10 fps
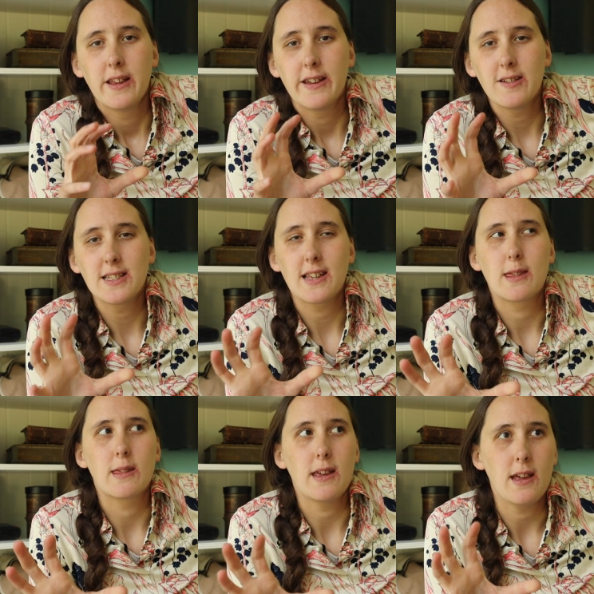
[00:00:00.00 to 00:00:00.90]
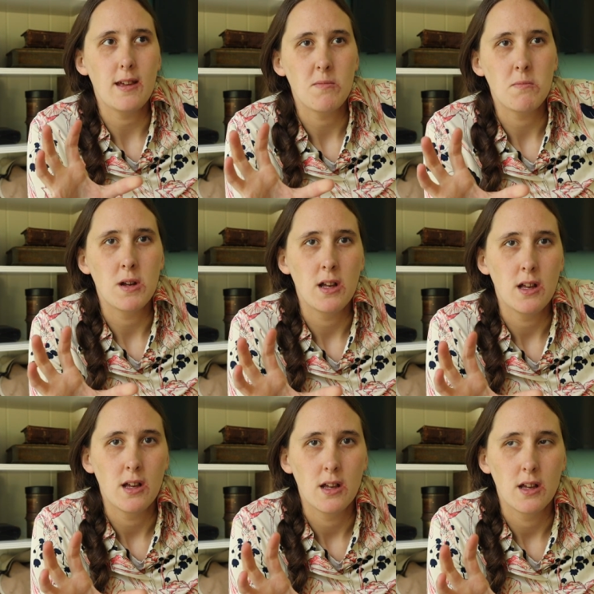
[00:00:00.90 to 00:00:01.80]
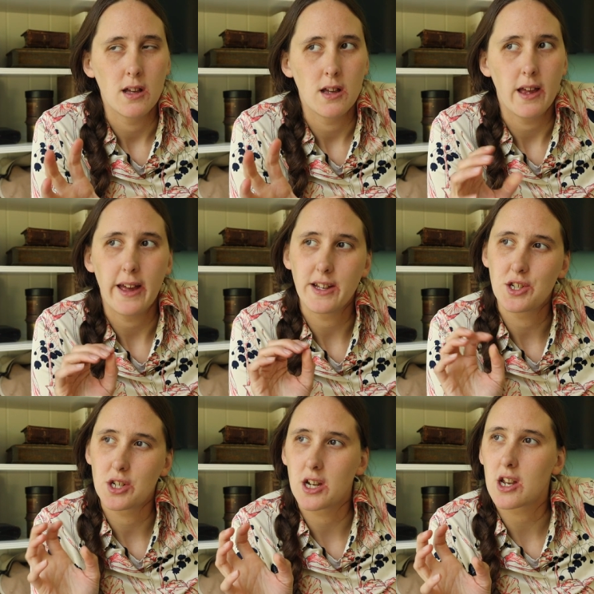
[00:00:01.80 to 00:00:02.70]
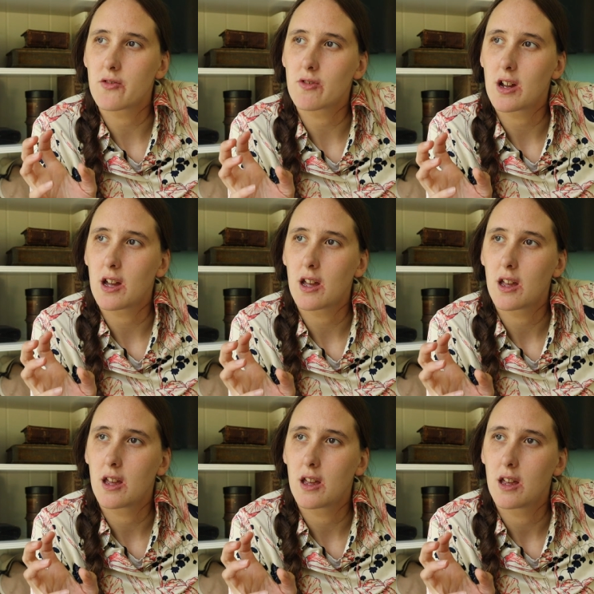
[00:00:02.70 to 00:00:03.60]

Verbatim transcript: There is a theme, a genre,